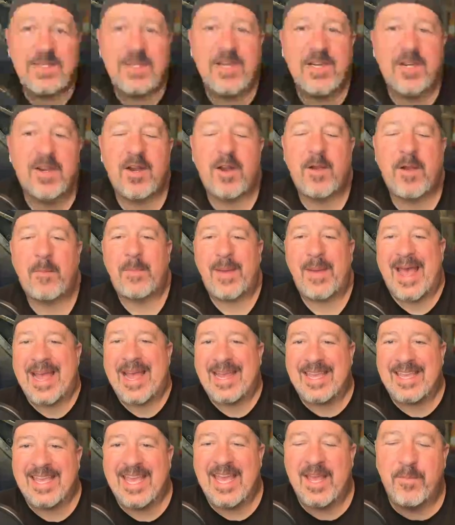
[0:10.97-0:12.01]
here,
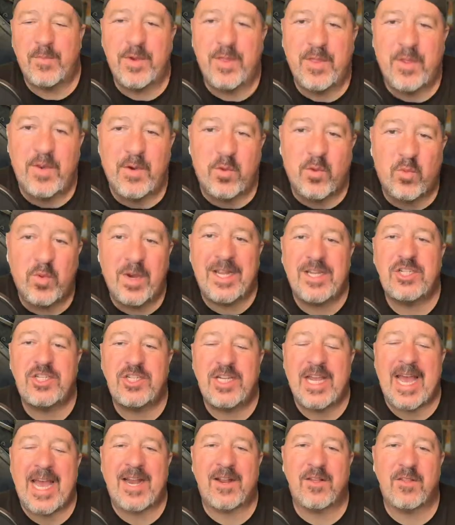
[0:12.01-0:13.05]
back again with another Raid
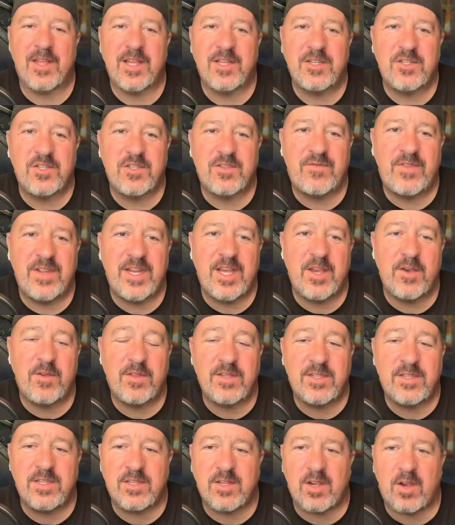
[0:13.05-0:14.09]
Shadow Legends video.
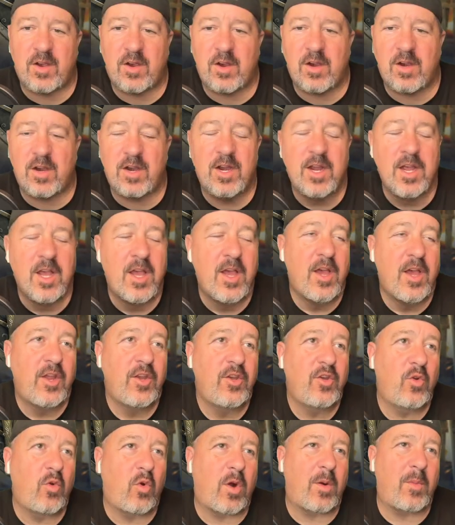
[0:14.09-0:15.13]
This is our
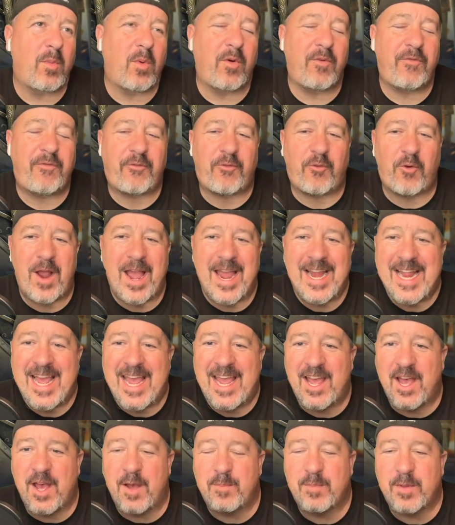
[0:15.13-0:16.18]
normal Friday
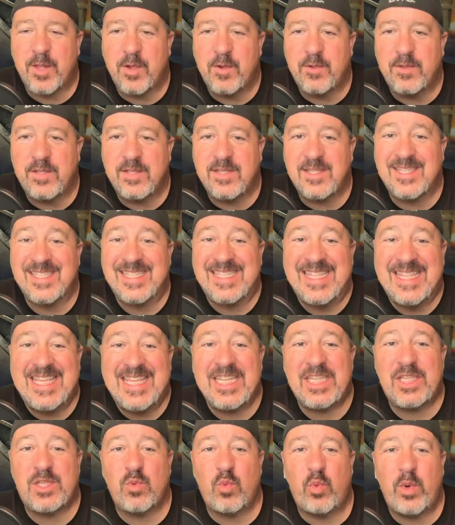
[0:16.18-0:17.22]
upload. This is
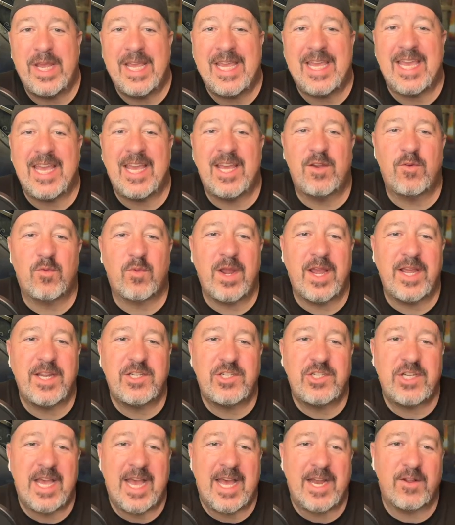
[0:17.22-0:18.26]
this week in Raid
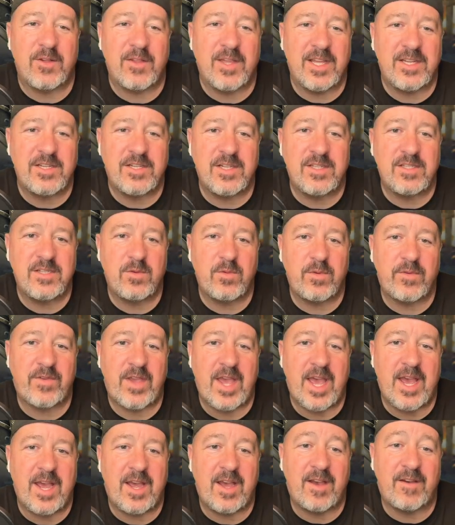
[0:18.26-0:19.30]
Shadow Legends. So we've
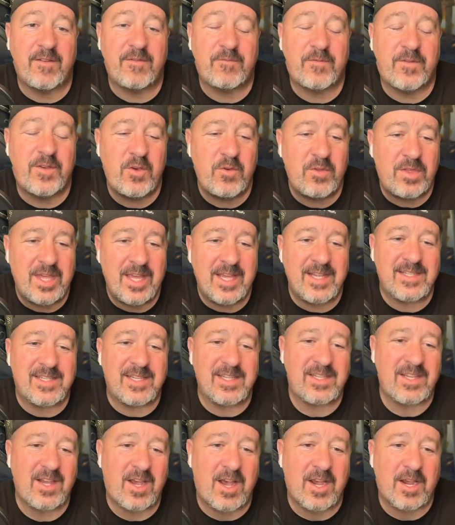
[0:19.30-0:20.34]
got a few things to
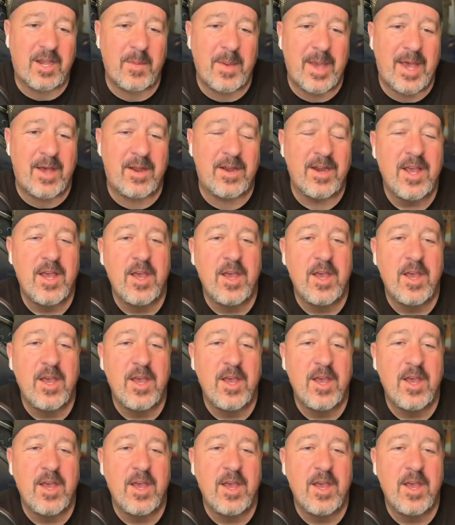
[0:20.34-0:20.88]
talk about.